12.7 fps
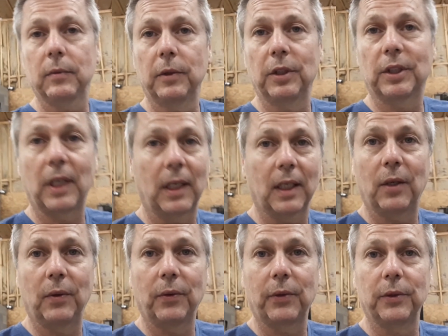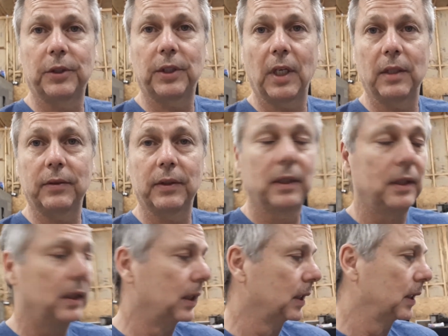we're just kind of going through stuff.
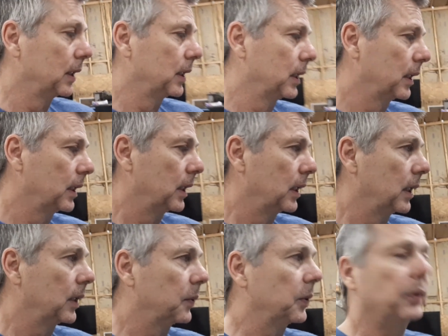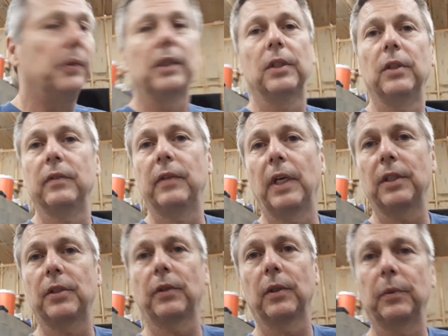We will do a van
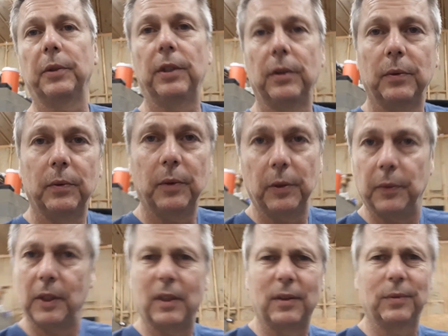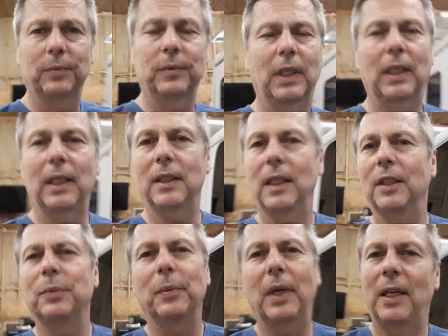tour. We will.
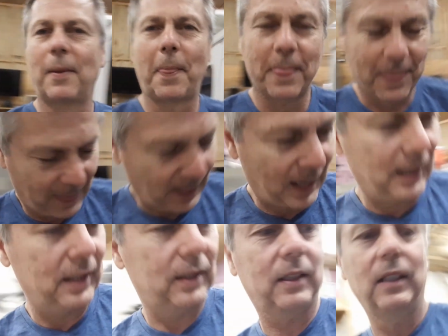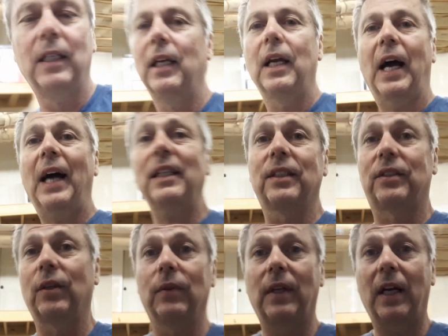Guys, I just
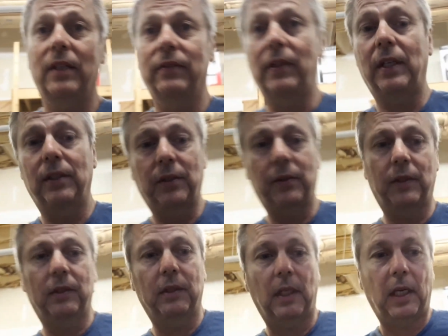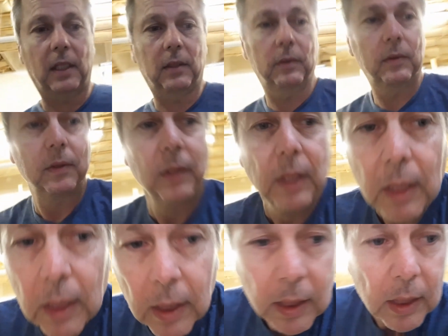don't like a van tour. I
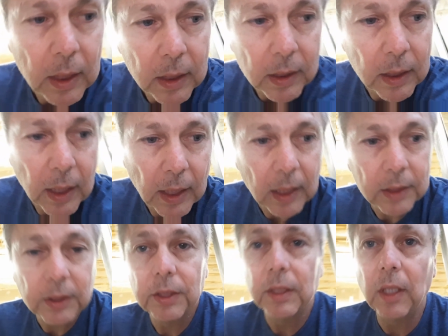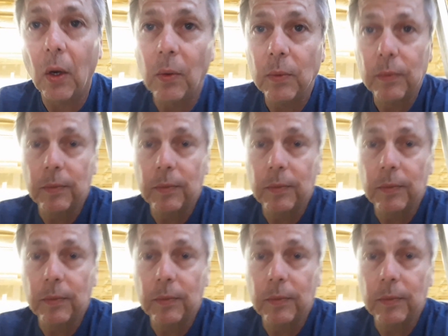just don't.